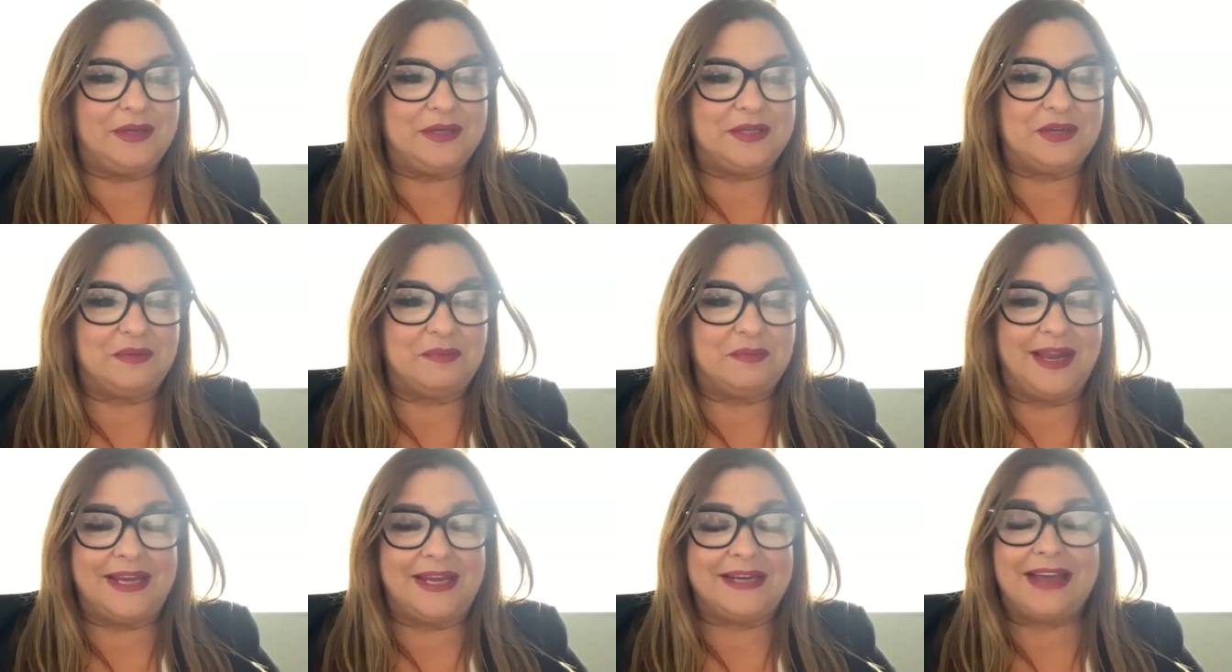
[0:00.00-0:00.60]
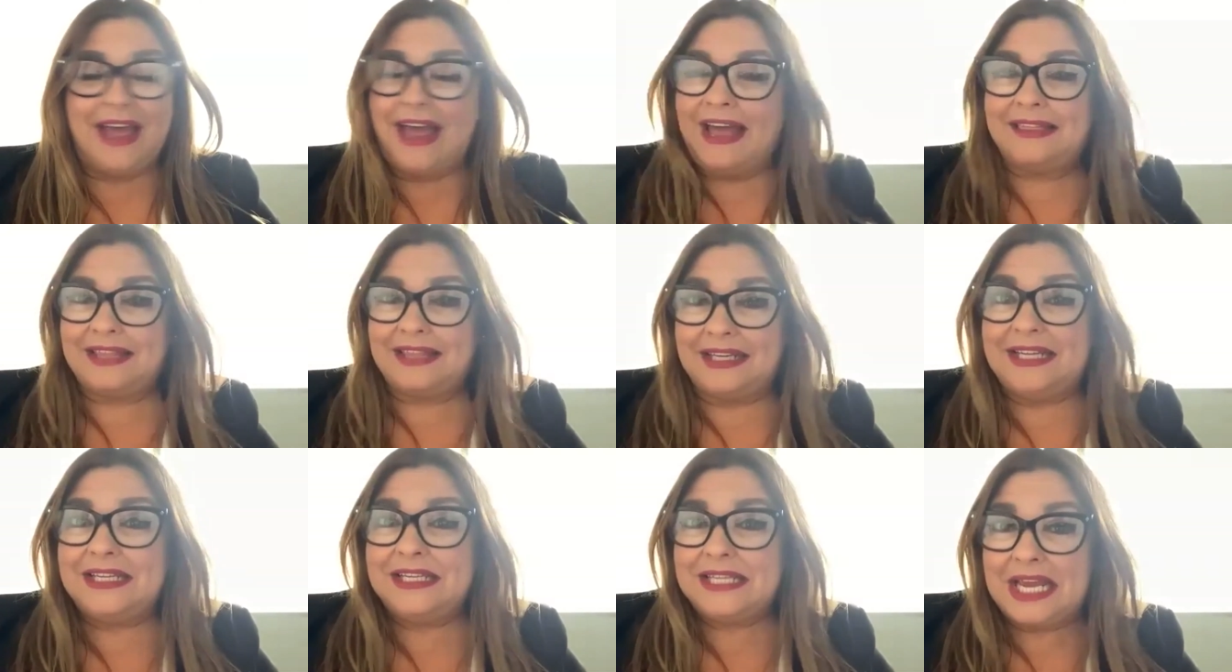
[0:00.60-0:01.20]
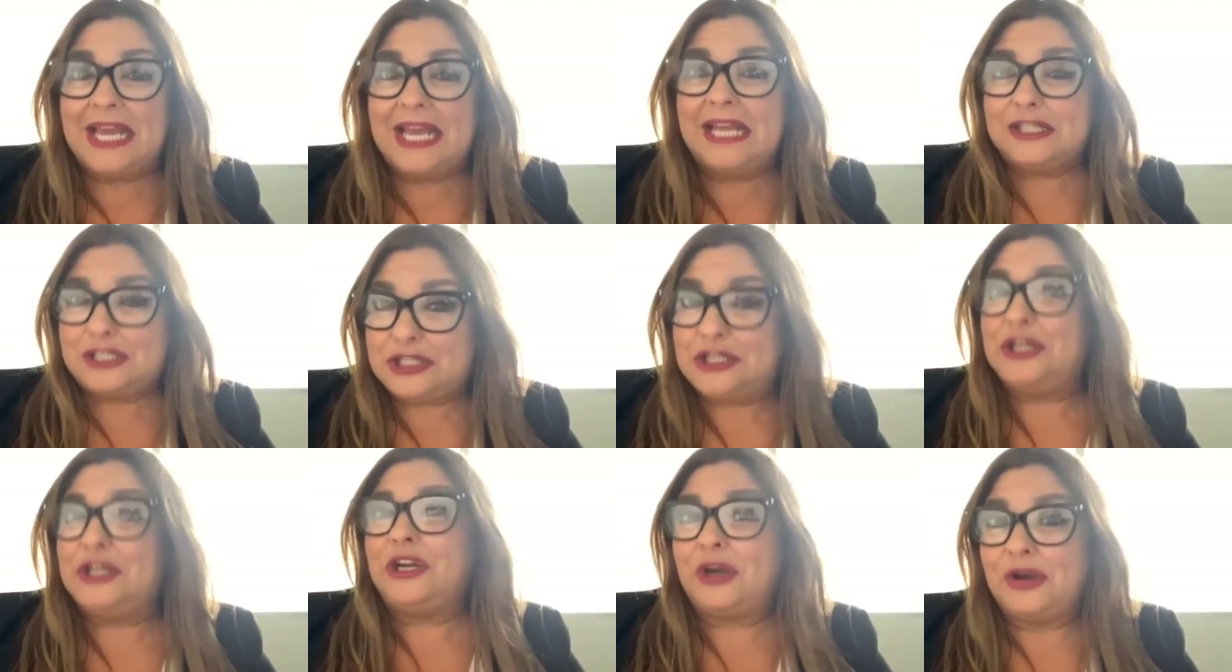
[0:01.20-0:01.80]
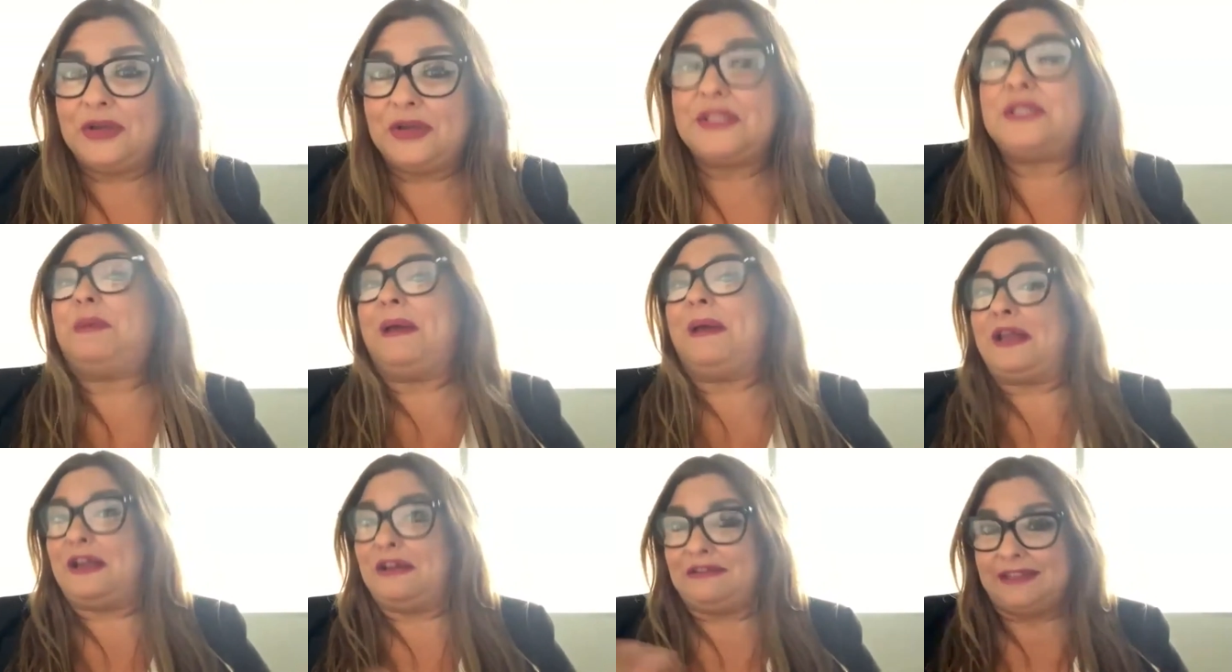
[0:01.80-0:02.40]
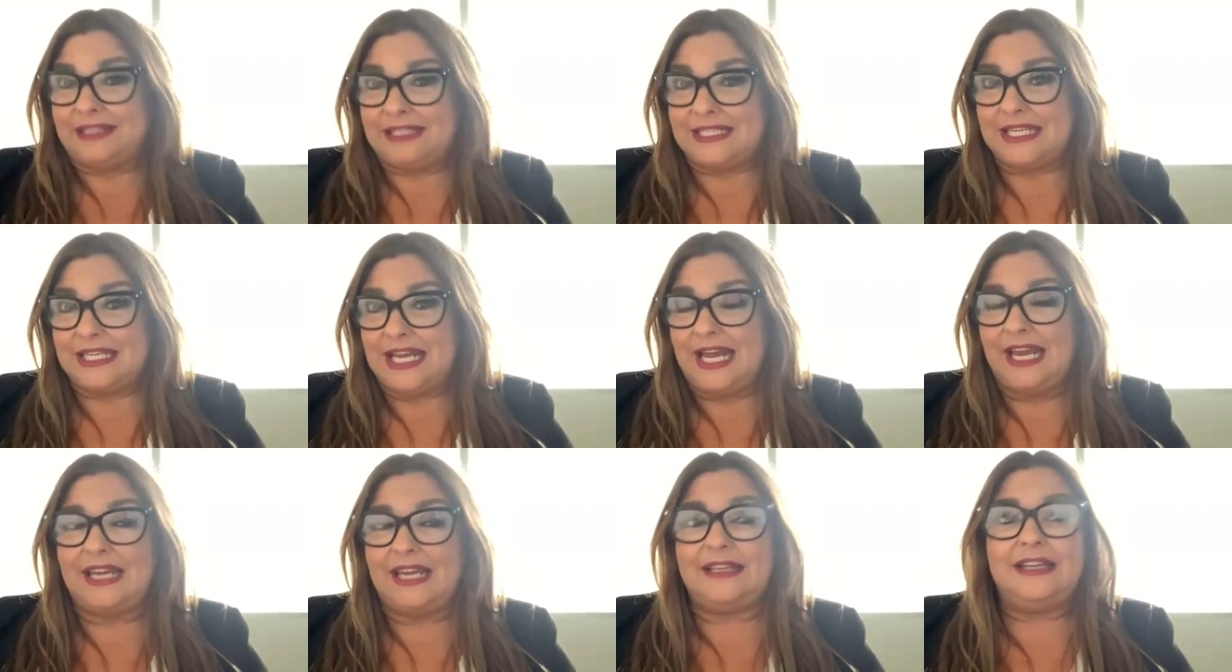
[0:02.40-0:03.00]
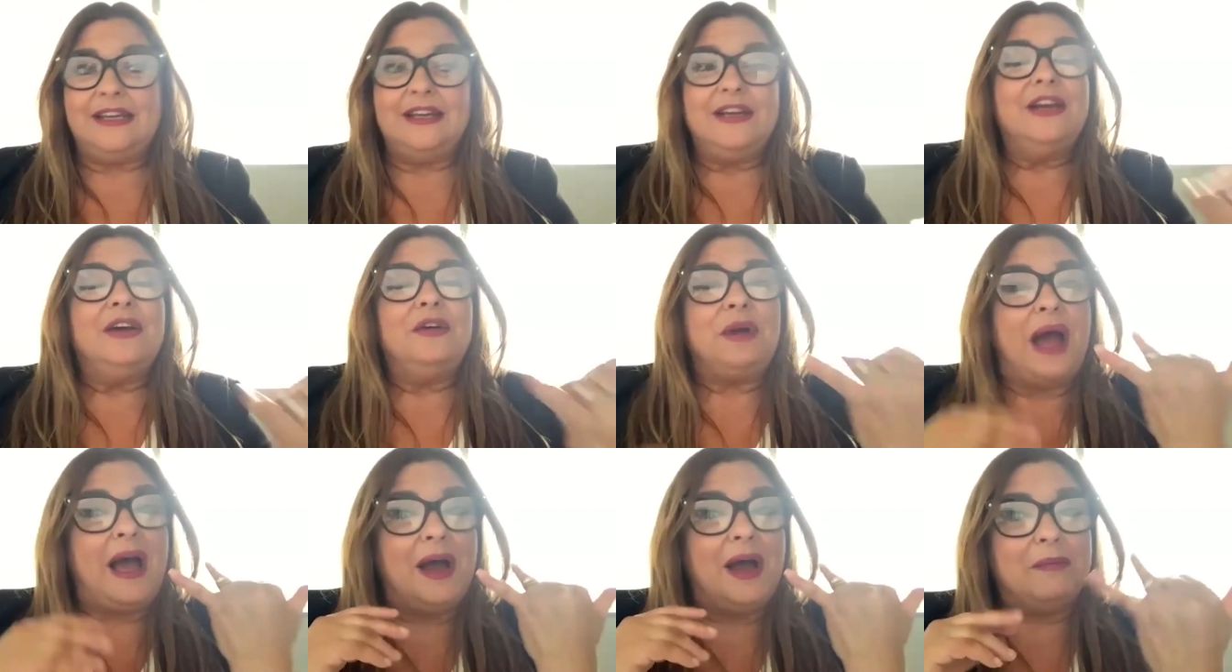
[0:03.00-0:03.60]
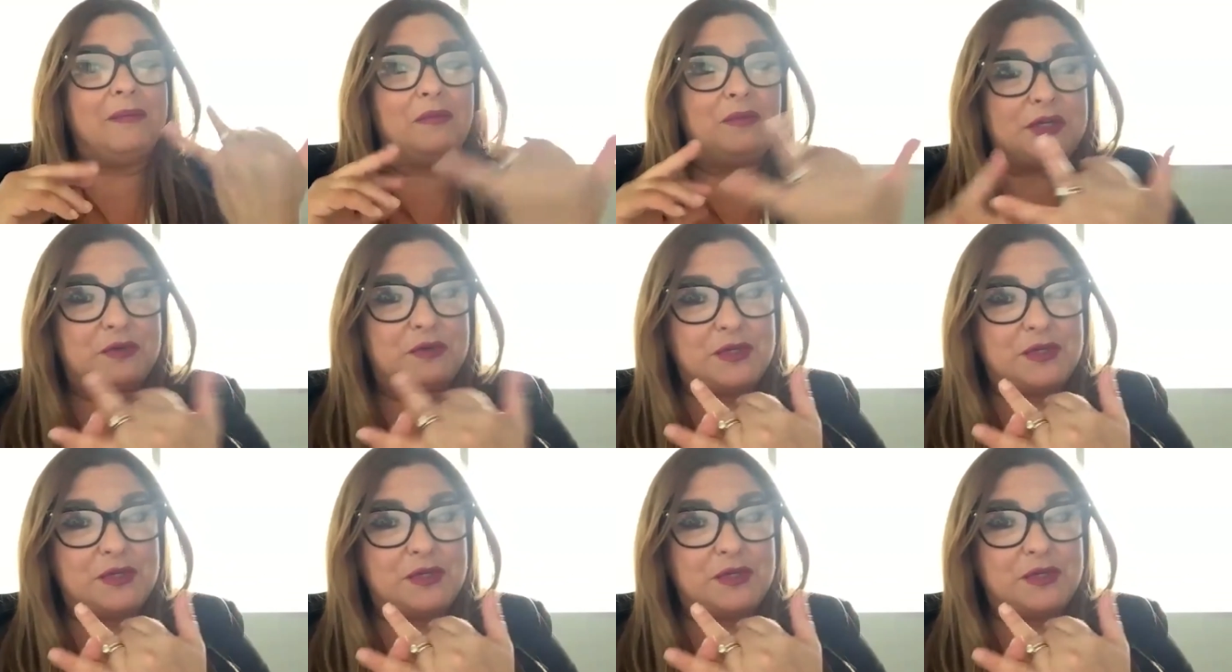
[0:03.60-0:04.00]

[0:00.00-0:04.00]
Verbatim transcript: to meet at the Lynda Keane studios, speaking of Lynda Keane, um, which